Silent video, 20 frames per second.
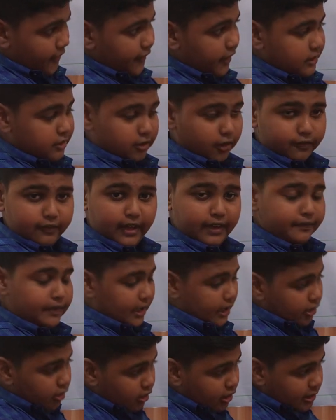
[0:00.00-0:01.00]
So when we
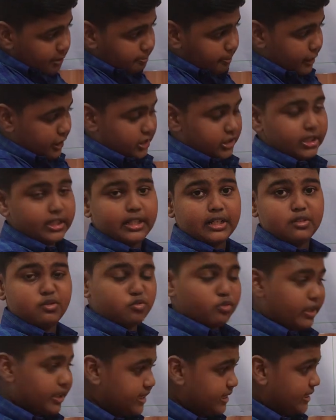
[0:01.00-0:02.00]
use pressure in
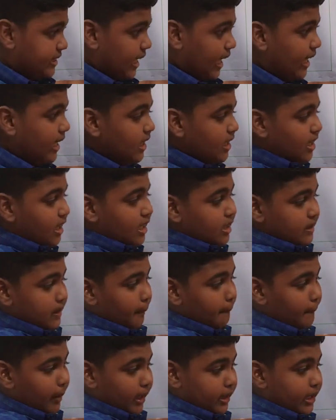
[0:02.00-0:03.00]
one side, the
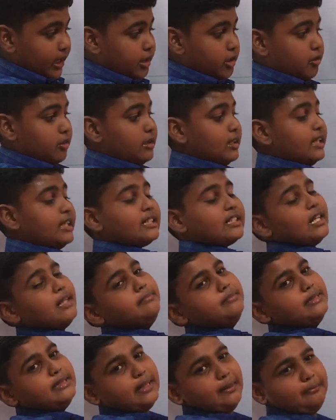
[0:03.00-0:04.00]
bucket, it
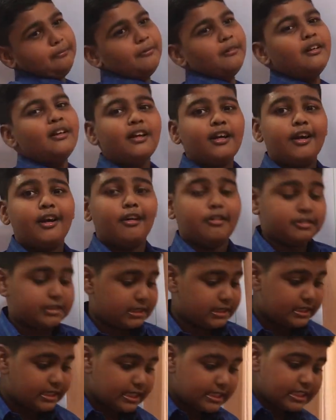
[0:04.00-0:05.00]
comes up.
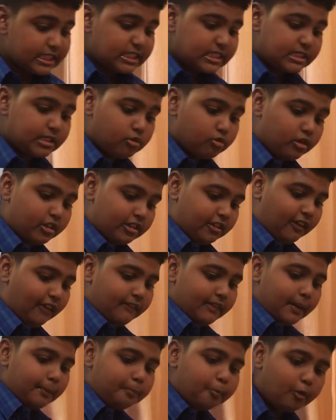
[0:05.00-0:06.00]
So this is the work of
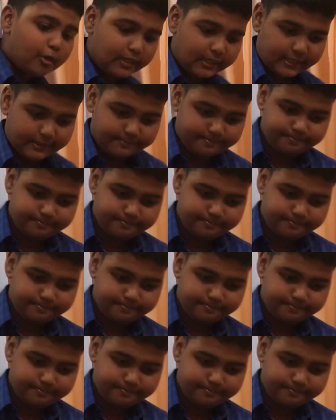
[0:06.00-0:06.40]
the pulley.